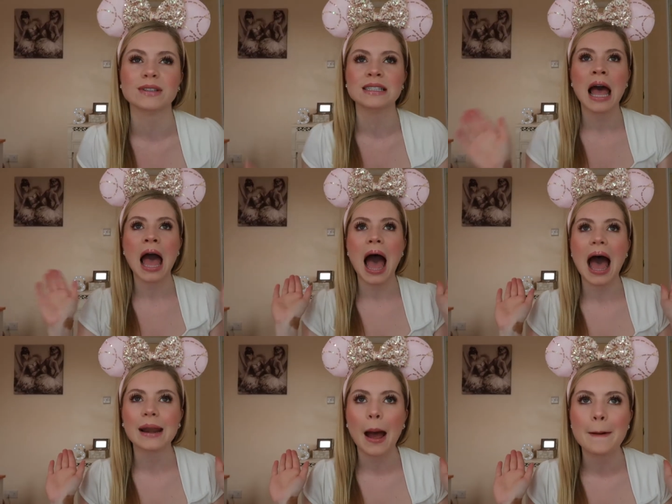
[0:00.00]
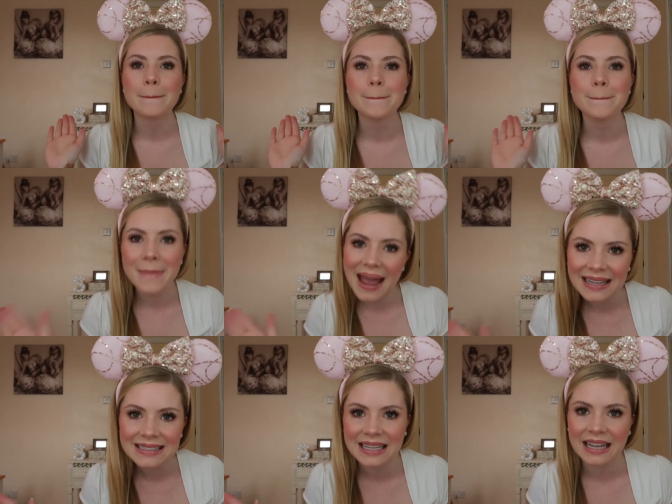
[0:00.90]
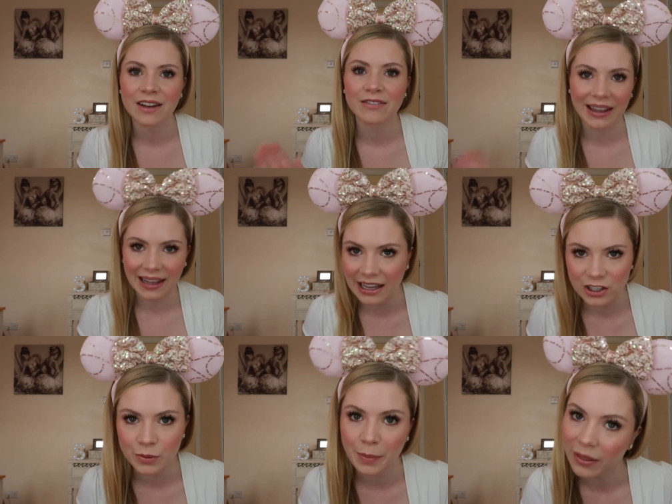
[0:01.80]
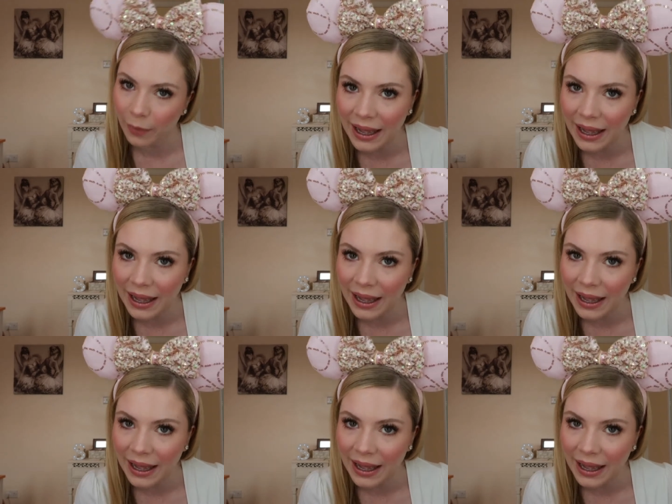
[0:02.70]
was an amazing vacation, by the